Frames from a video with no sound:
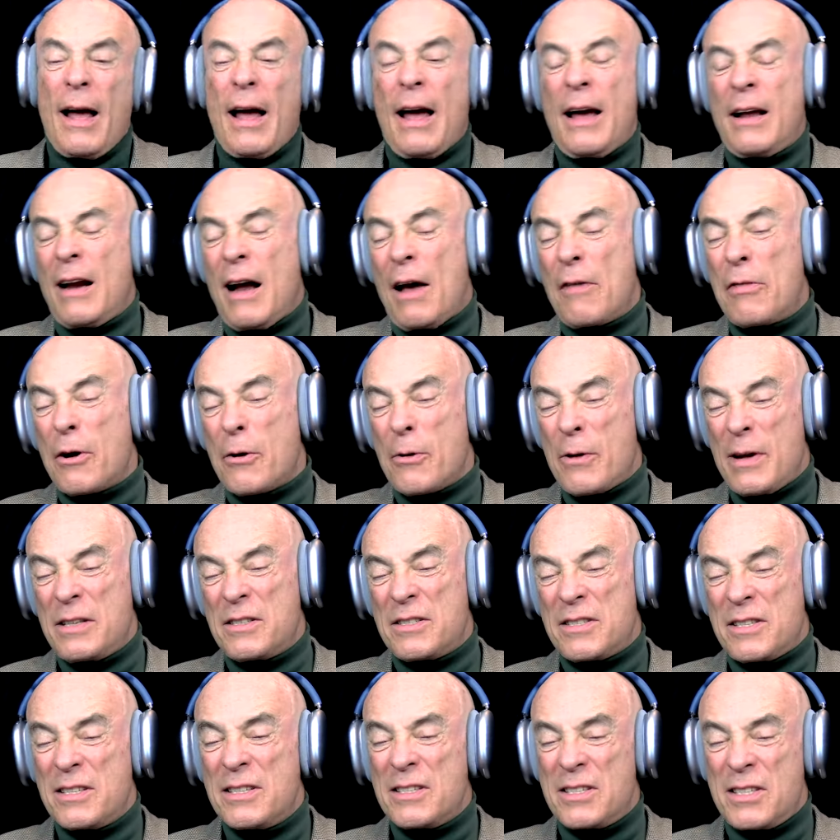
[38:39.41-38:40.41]
In other
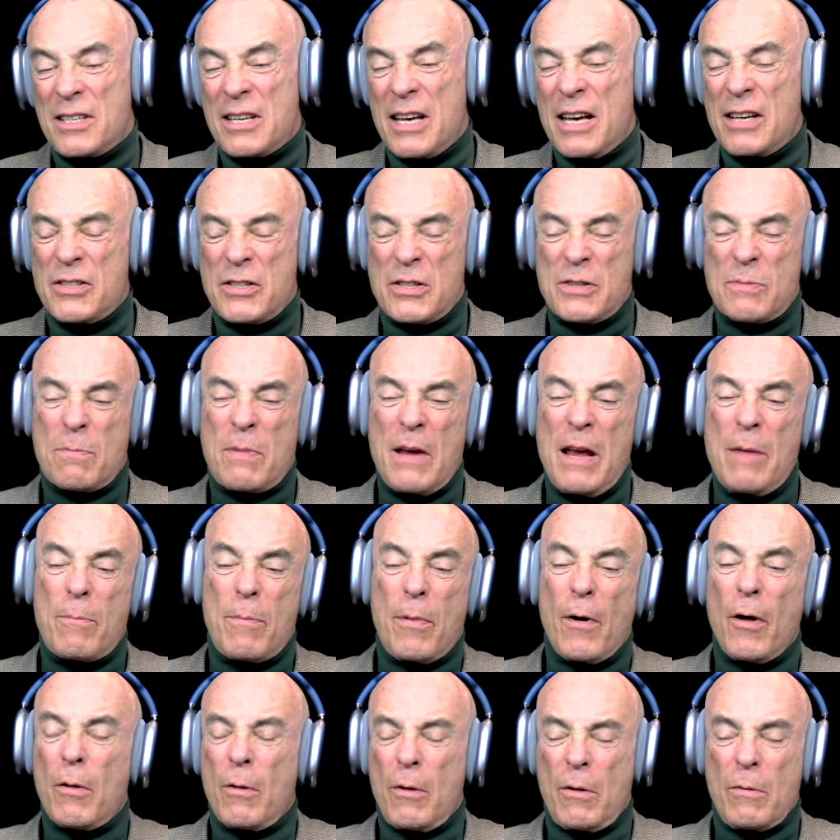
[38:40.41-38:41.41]
instances,
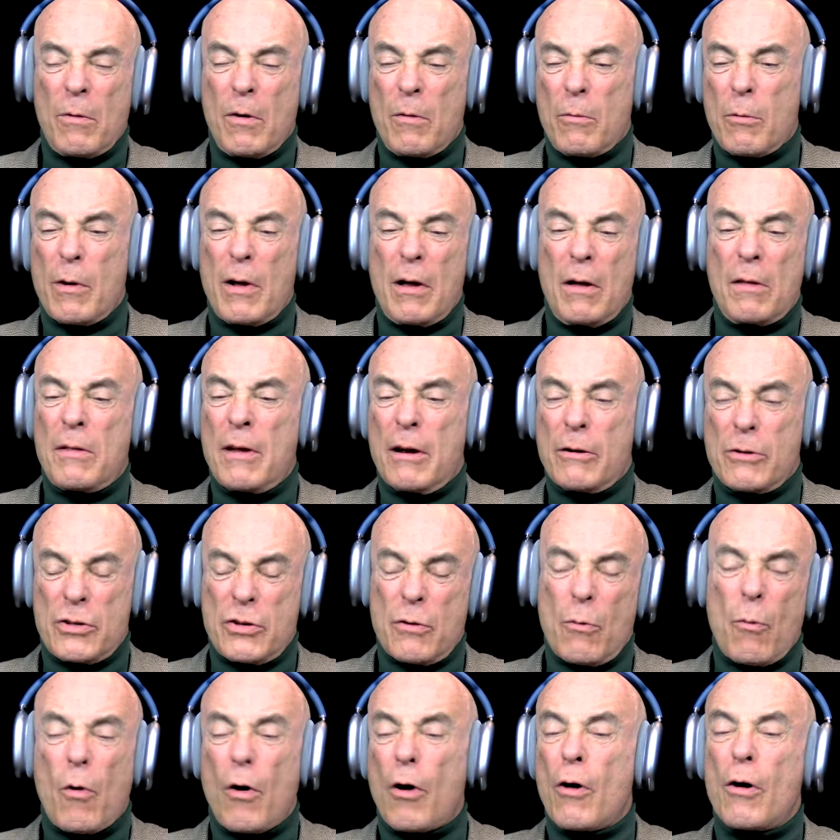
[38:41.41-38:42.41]
there's
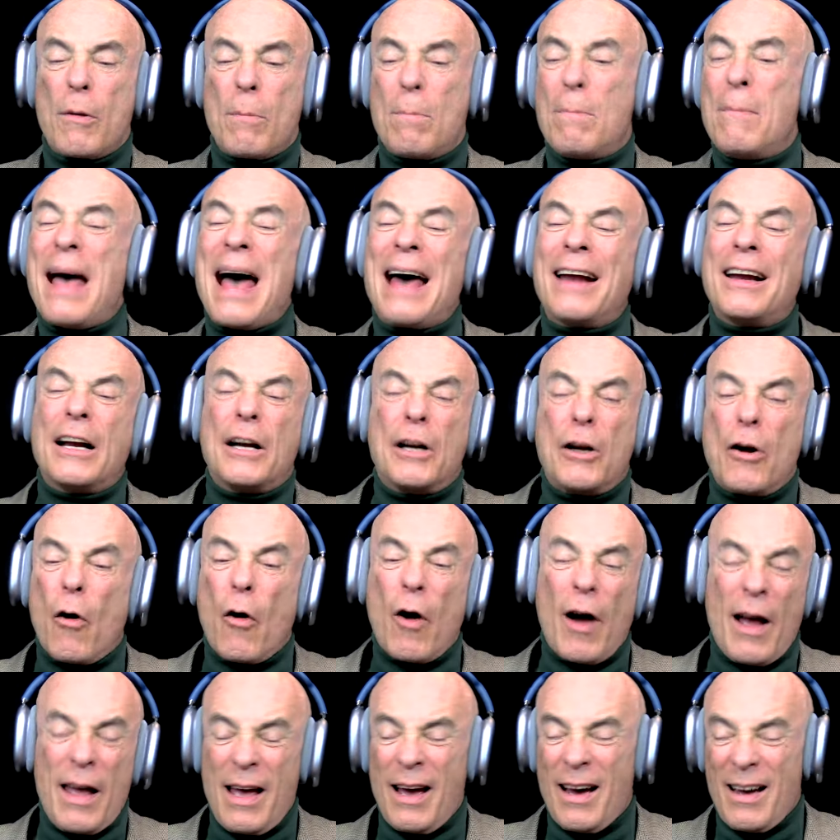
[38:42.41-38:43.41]
a word,
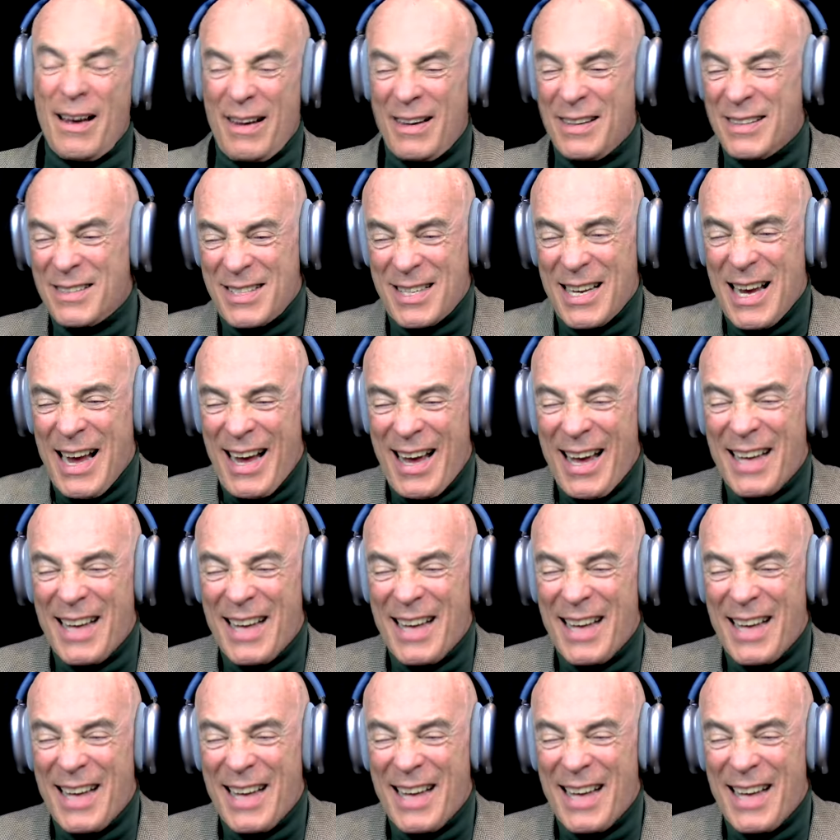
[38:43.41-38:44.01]
metanoia.